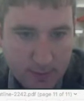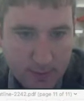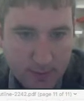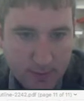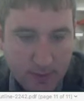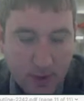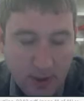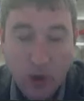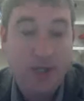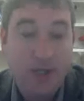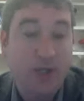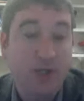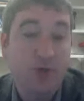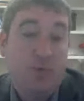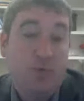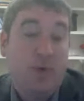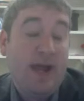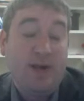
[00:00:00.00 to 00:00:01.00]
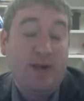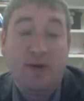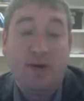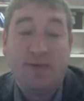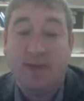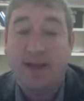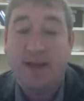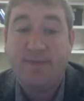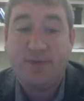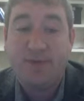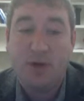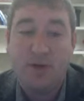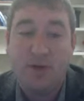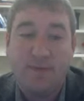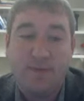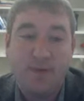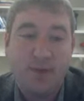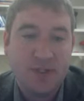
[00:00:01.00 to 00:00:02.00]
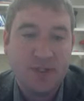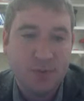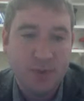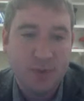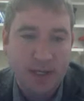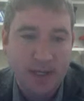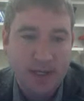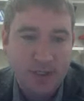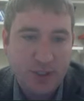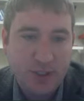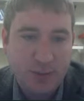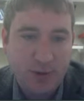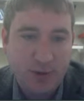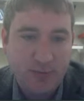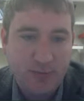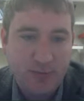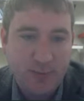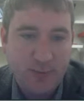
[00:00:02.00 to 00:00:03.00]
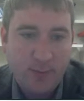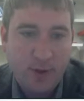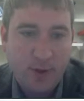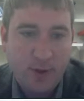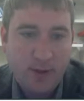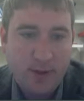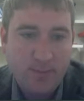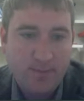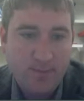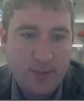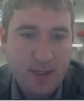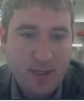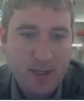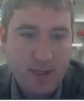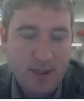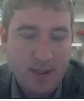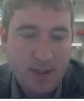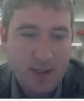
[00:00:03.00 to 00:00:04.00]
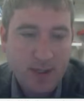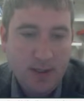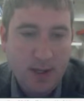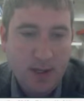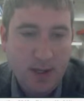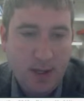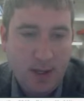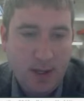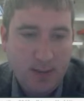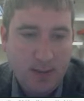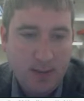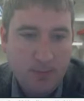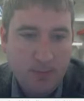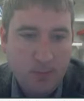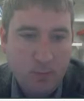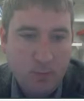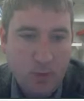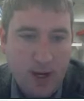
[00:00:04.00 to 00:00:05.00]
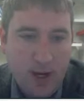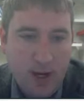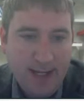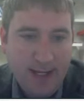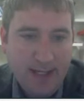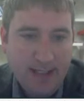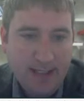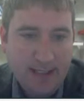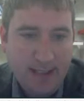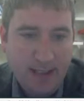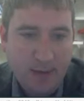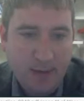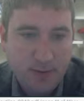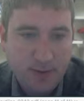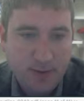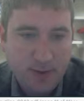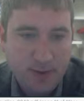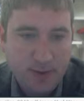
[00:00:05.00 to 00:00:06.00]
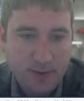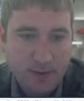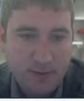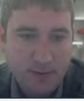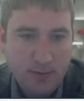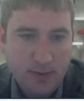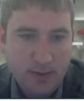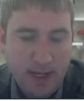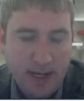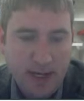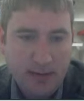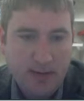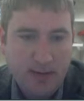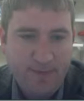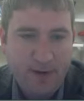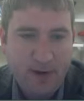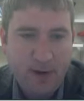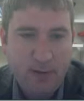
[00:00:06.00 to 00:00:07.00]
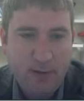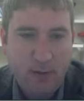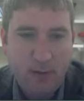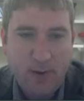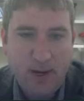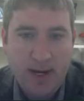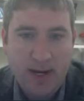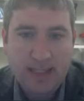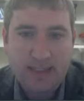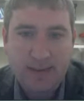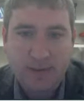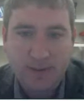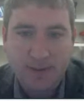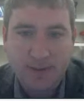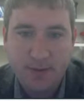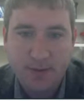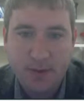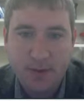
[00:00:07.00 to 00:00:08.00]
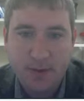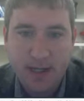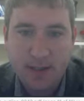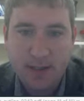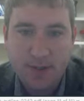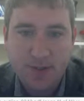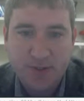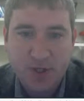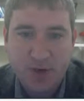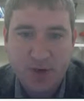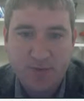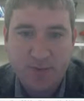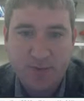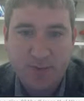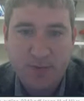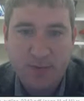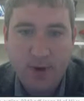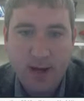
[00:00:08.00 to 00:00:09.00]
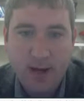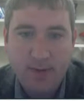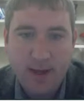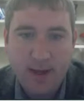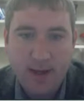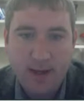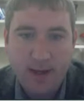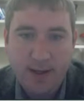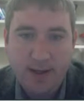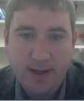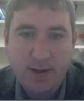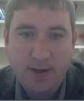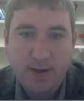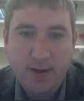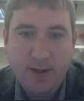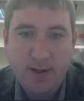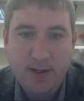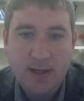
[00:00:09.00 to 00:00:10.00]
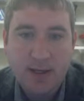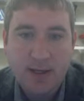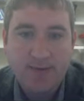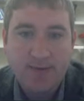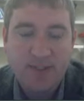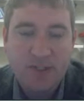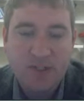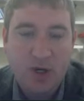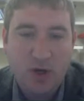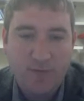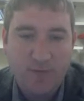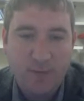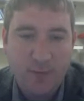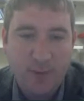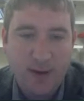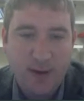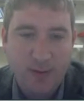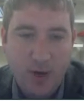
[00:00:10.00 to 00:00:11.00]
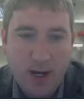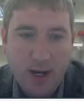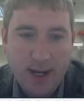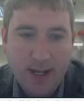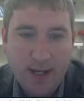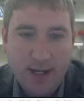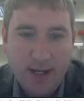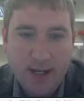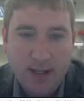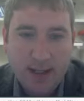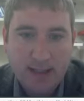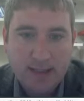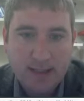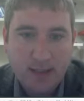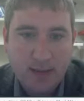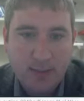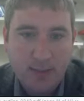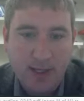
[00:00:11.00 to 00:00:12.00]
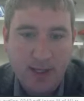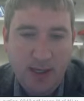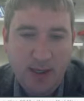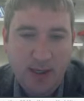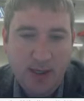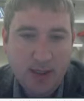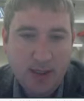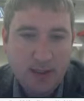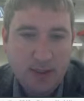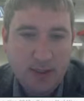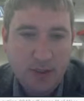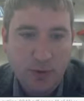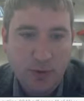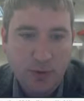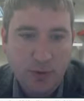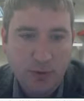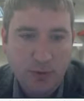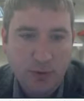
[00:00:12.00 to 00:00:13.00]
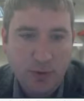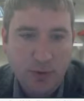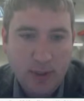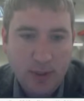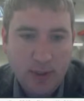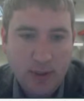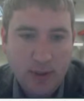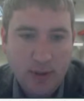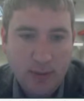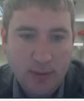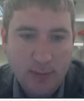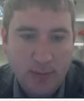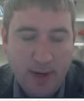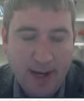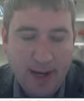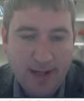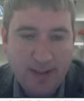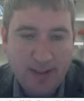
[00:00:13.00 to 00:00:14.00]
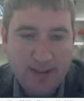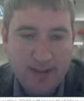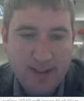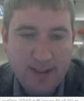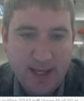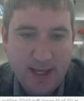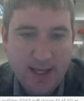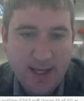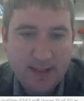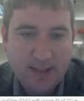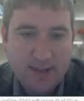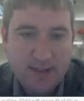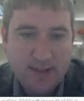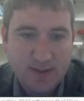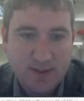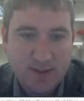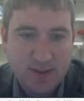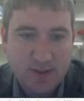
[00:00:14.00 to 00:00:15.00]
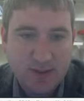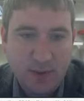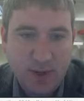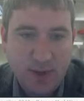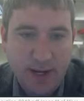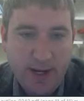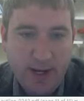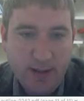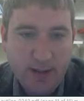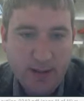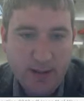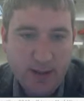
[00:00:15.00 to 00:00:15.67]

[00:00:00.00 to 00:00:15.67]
Or I could do right curve, left curve. For this one, actually, both of them work. Y is equal to, how do I figure out what y is equal to? Well, I can just solve for my y right here. If I solve for my y, that's going to be 2 minus x squared